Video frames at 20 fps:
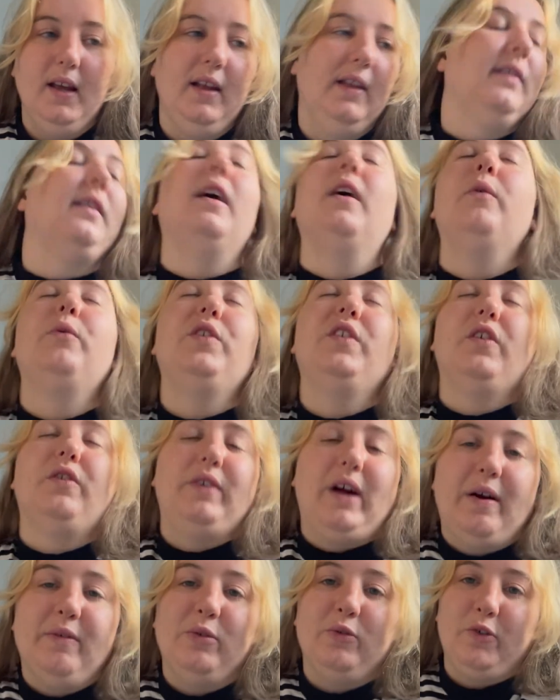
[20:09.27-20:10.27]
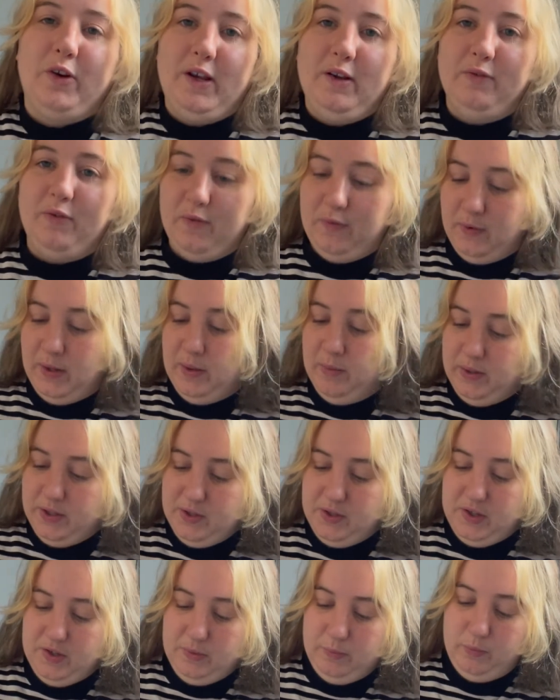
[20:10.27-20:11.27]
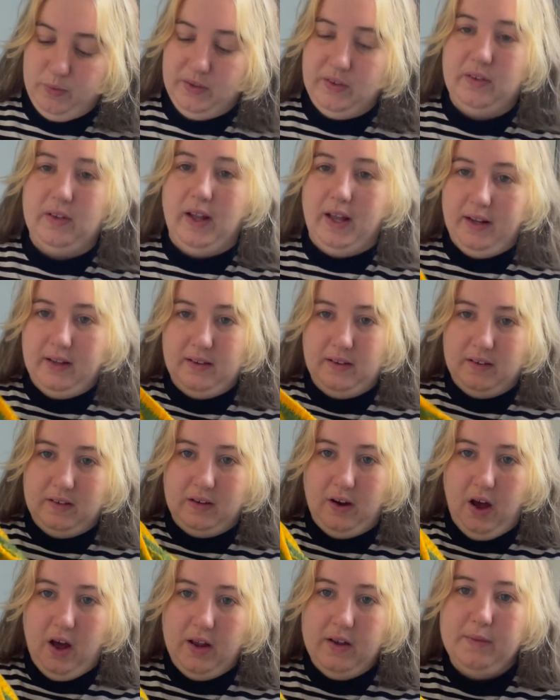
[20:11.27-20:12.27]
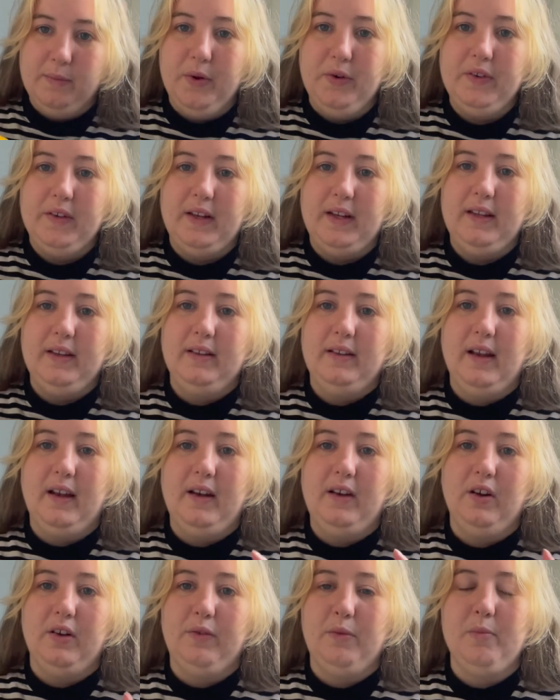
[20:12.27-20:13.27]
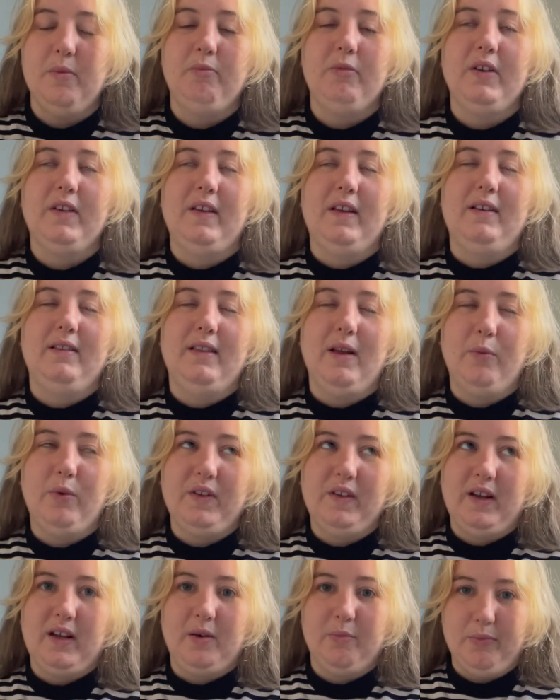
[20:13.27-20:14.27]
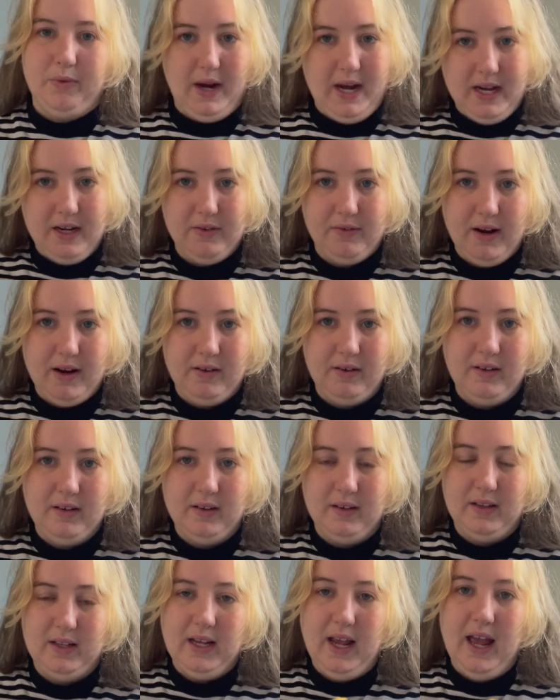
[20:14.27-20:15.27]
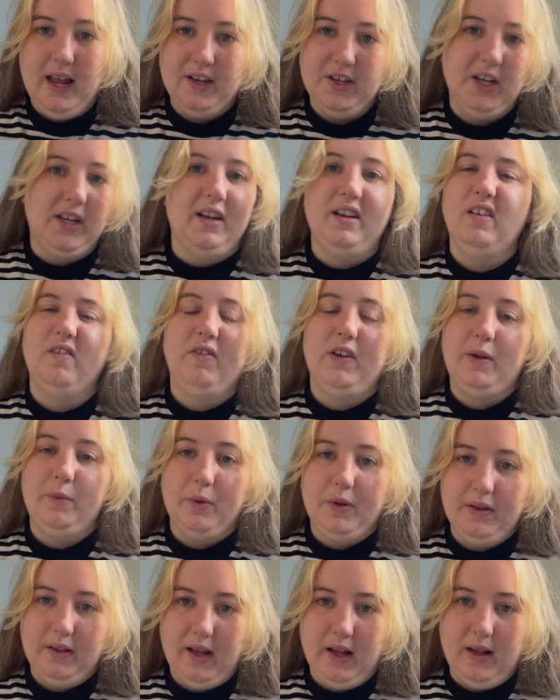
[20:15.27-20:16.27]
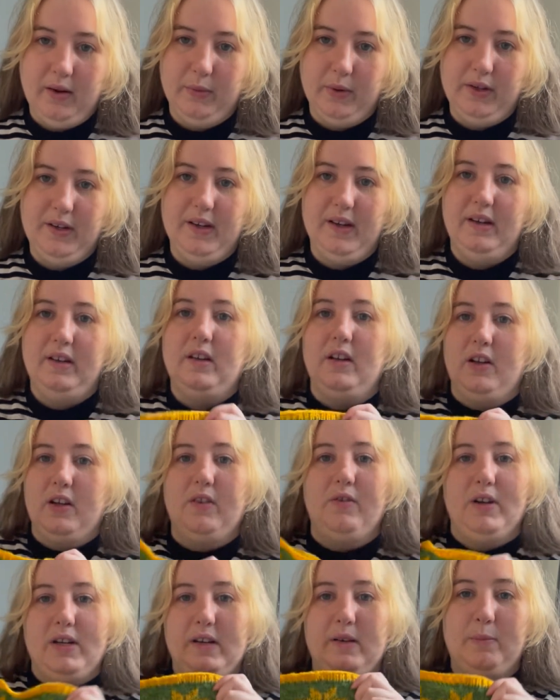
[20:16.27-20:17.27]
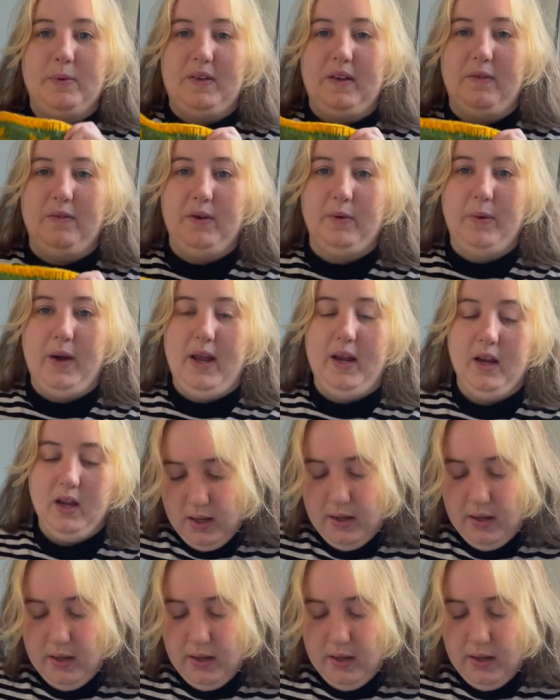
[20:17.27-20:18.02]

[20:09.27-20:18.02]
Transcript: that was on Ravelry for free, which was like the stars mostly that I took from them, because there was like a braid around the edge and I didn't really want that. I wanted it to look a really specific way.